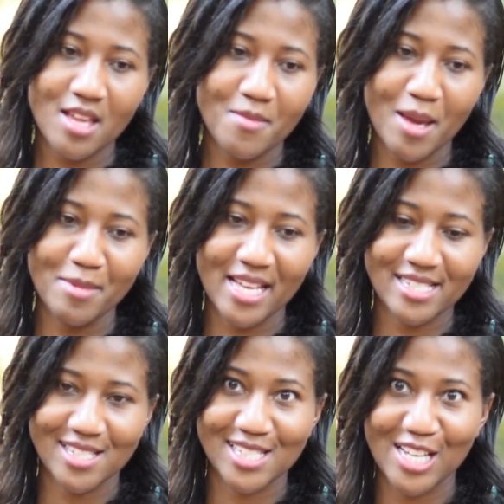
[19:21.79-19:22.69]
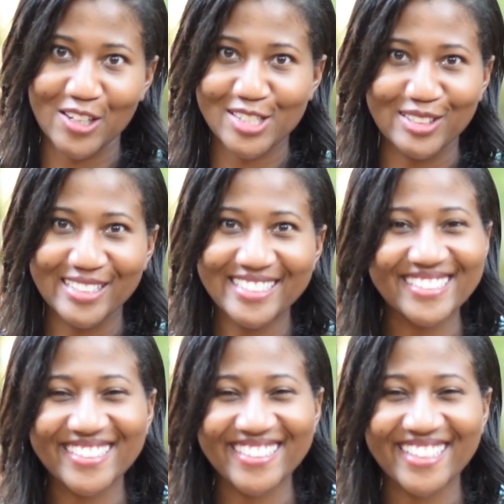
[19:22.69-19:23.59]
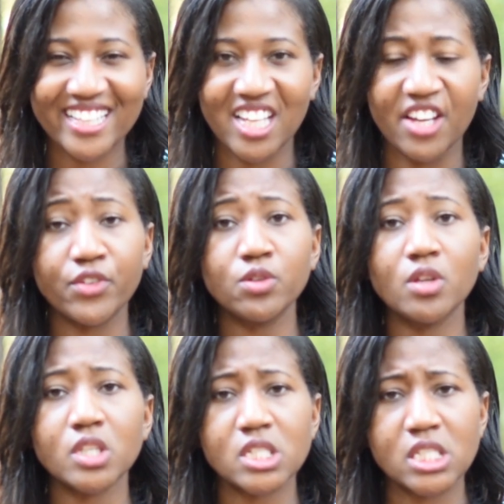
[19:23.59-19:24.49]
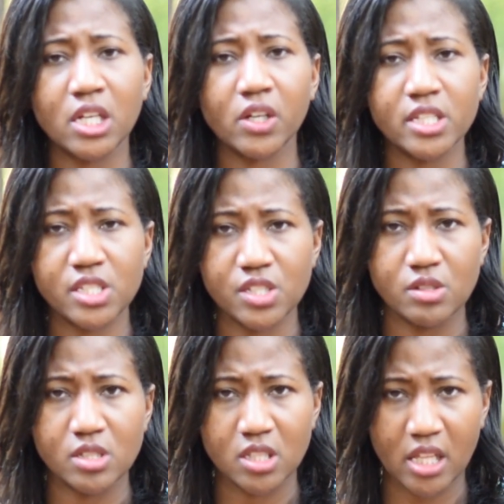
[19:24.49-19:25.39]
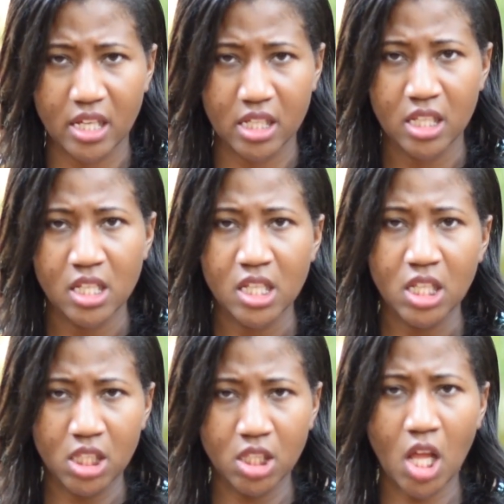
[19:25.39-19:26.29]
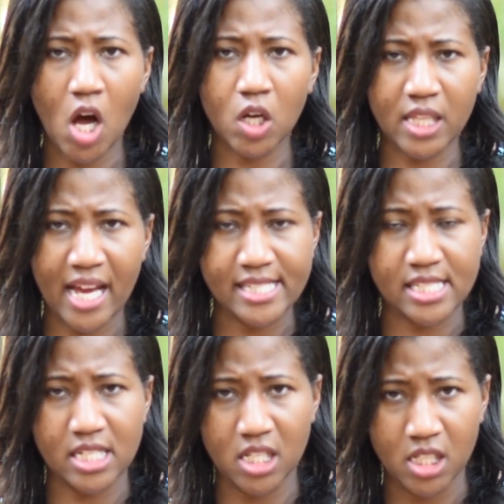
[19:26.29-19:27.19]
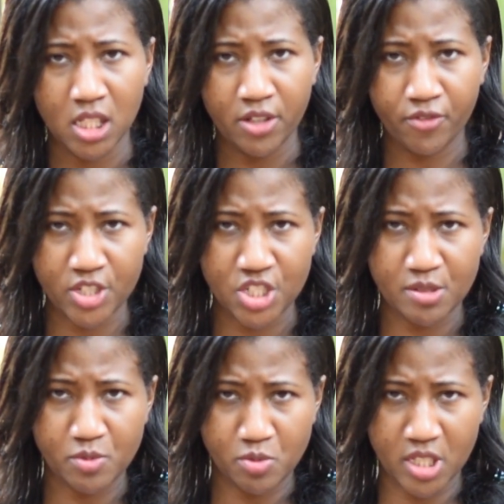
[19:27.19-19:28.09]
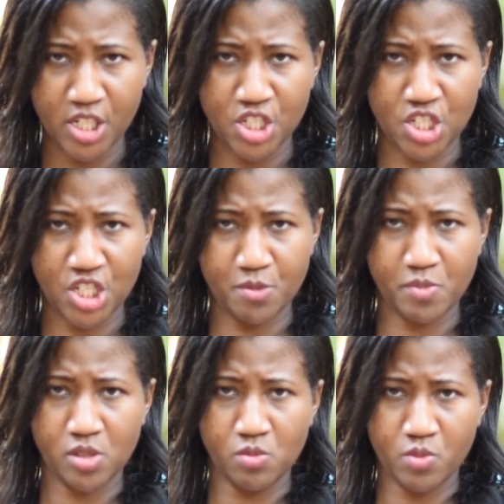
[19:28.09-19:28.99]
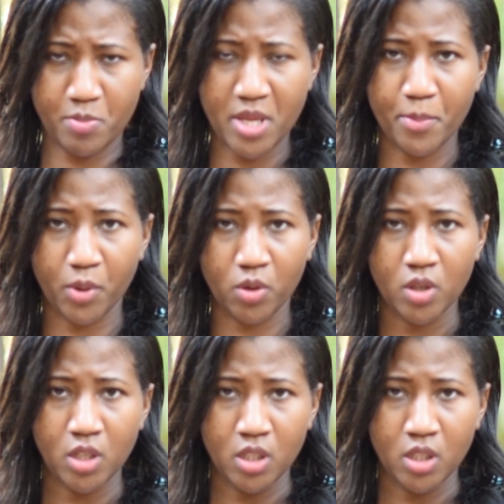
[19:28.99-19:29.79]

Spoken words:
Maybe that's the secret to it. If you know the secret to like long-lasting friendships, relationships with people,